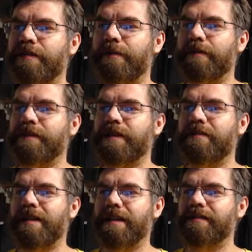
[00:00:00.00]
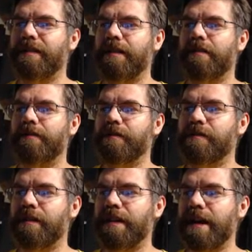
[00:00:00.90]
I've seen you guys in interviews
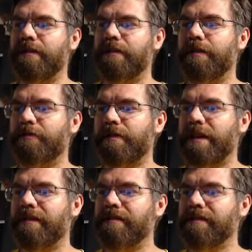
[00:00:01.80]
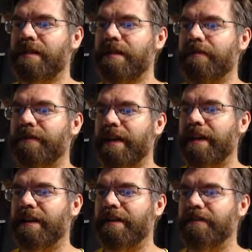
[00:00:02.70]
together and training stuff.
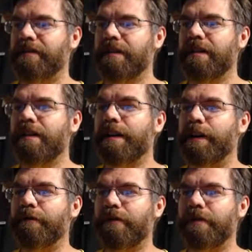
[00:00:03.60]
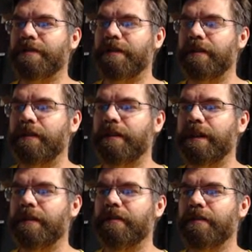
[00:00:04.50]
And
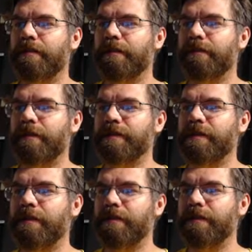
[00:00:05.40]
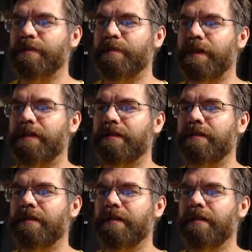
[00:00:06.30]
unfortunately, of course, you know, there's been
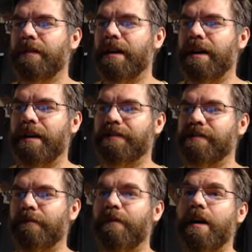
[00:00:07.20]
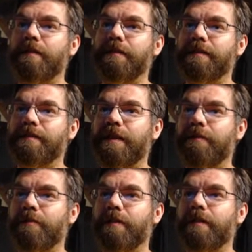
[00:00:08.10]
some fathers that
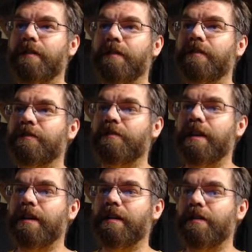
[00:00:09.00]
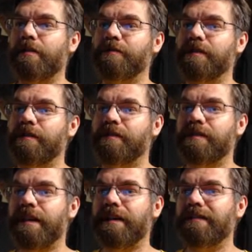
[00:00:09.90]
were training coaches
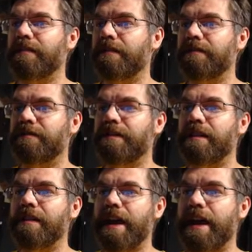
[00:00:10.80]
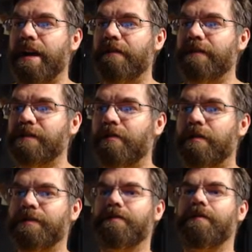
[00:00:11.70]
that didn't have as
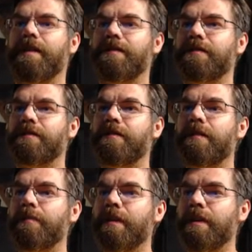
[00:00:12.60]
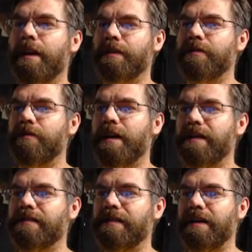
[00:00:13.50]
close a relationship as you
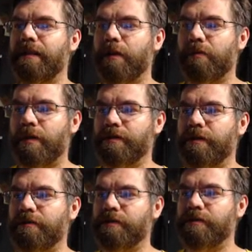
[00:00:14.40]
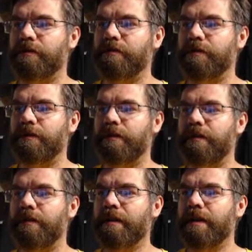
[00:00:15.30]
guys did, like Roy Jones
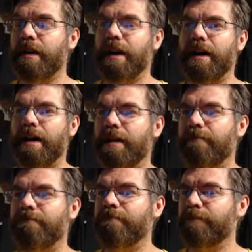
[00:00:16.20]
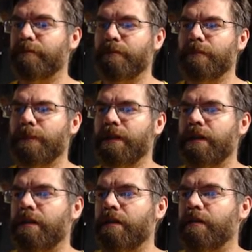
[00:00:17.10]
Jr., Oscar
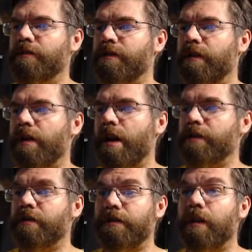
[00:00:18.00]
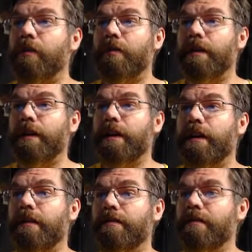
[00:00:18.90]
De La
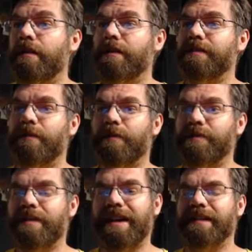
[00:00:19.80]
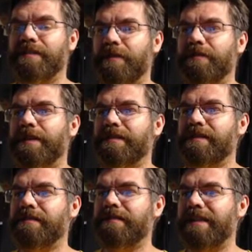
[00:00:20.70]
Hoya, some of those guys. So
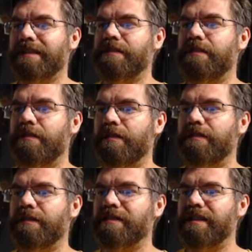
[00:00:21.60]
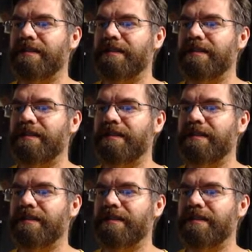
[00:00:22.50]
that's good to see.